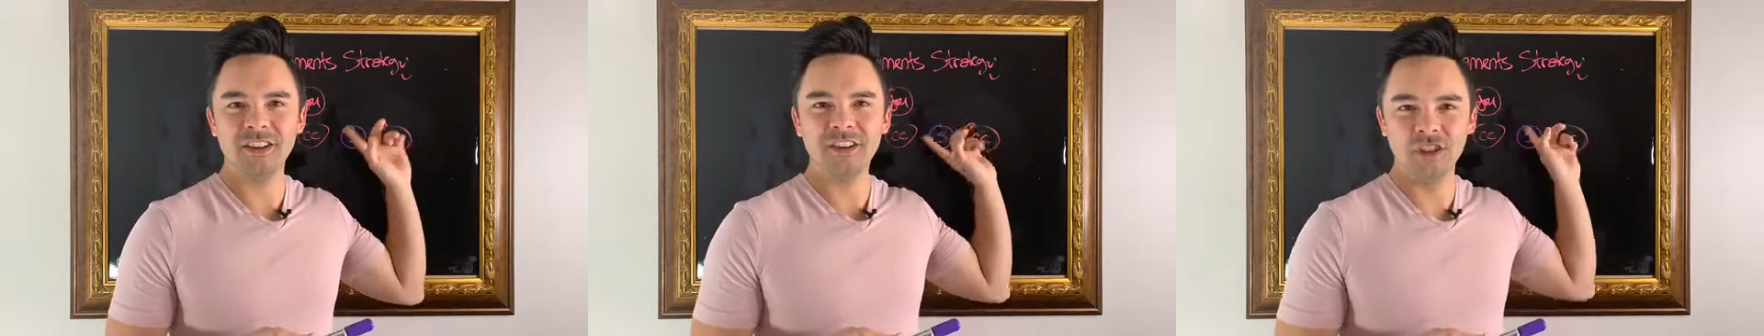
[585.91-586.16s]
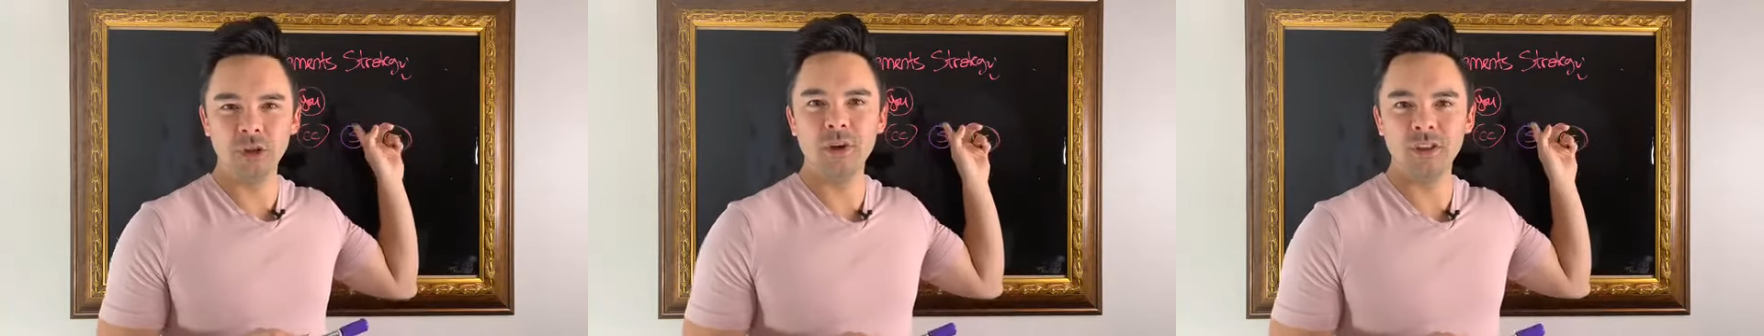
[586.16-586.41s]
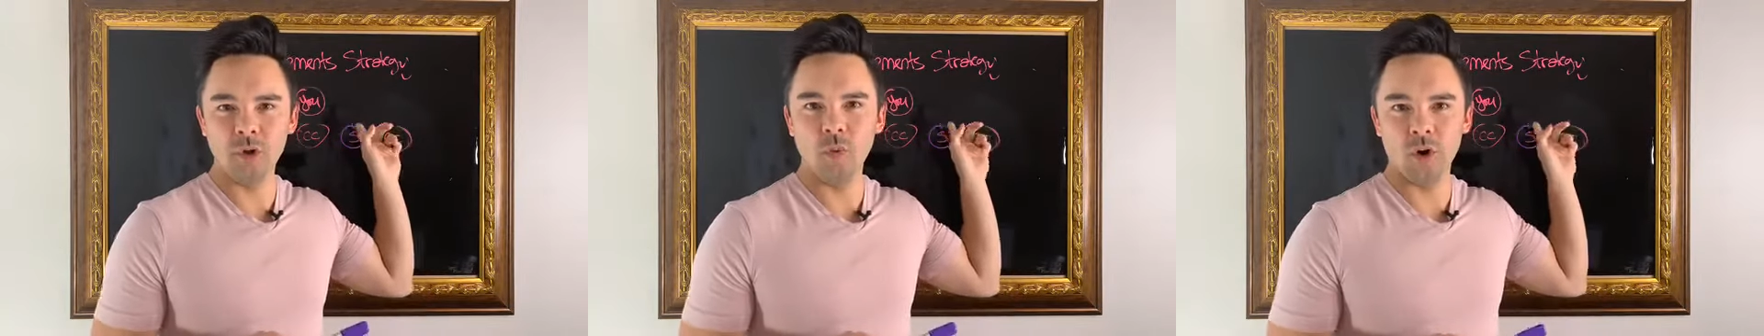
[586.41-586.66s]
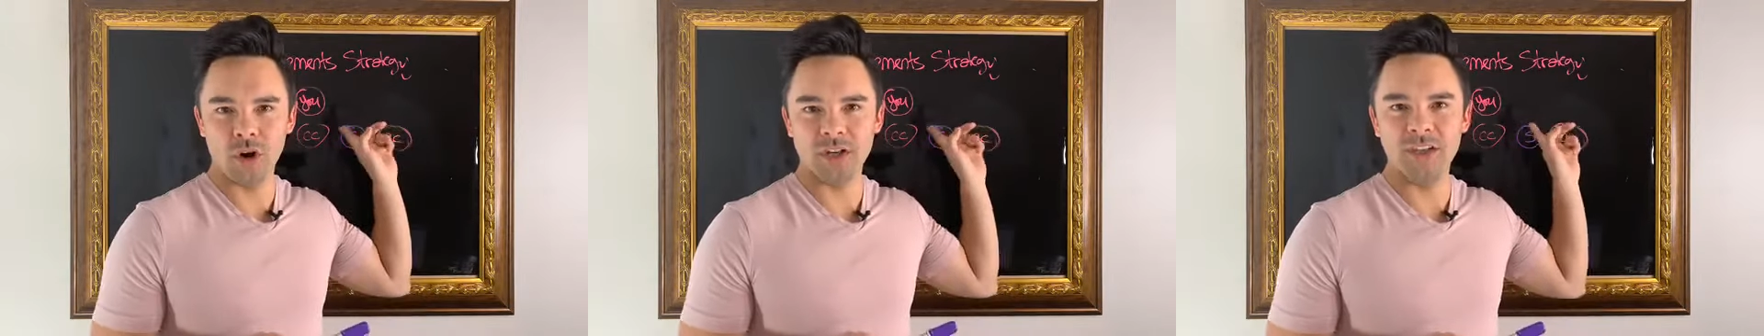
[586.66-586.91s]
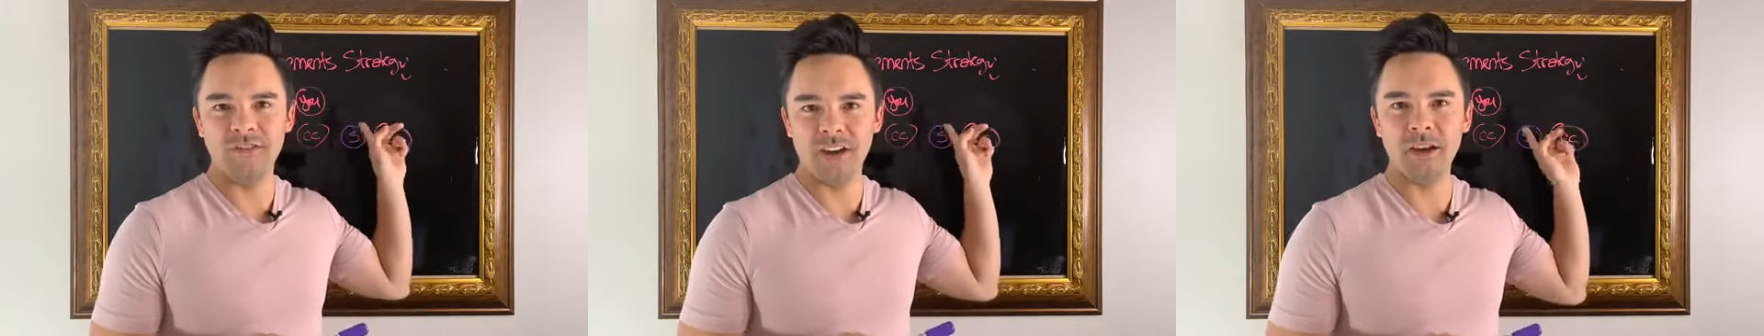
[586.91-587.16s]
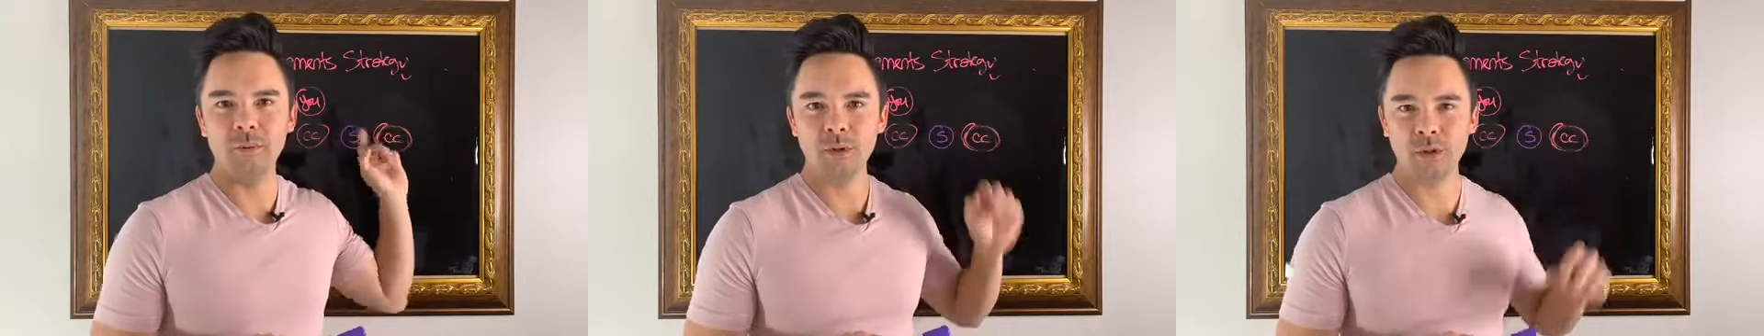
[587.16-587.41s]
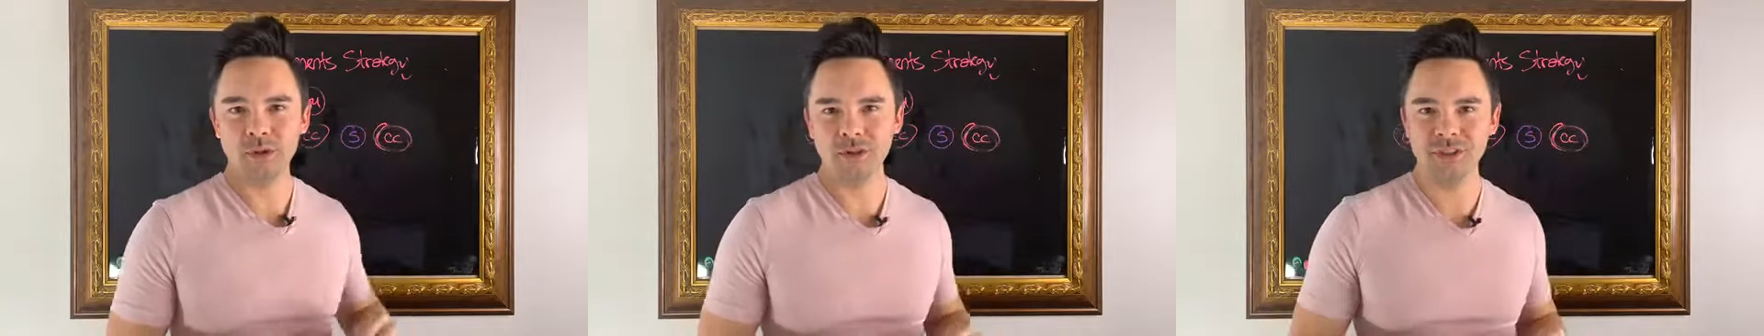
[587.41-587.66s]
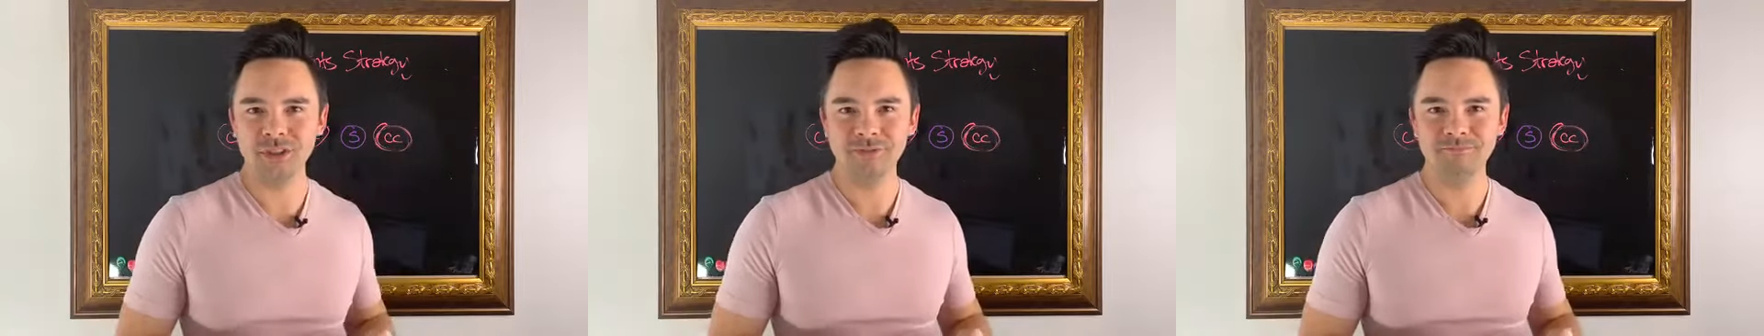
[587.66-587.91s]
doing the work to find
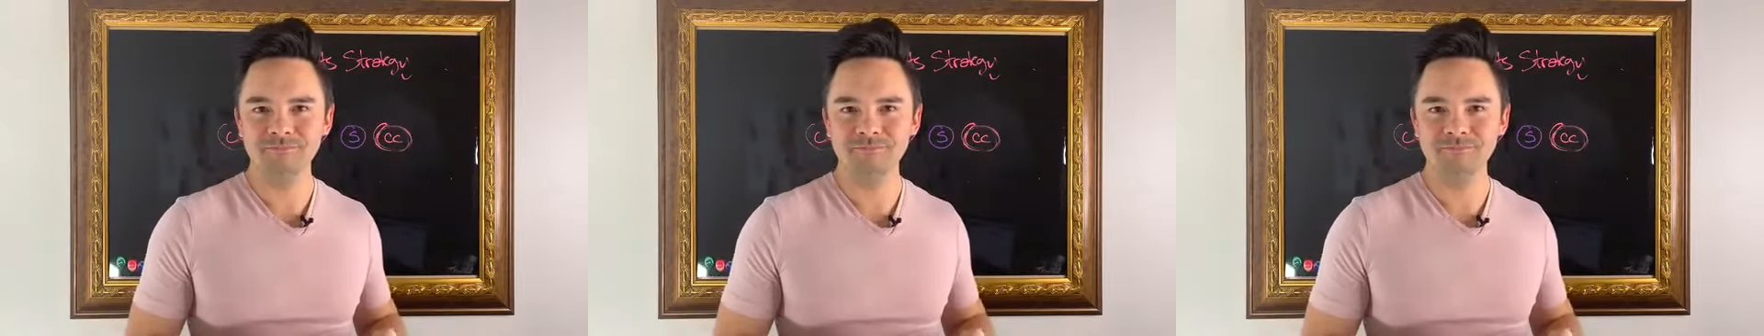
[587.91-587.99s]
builders.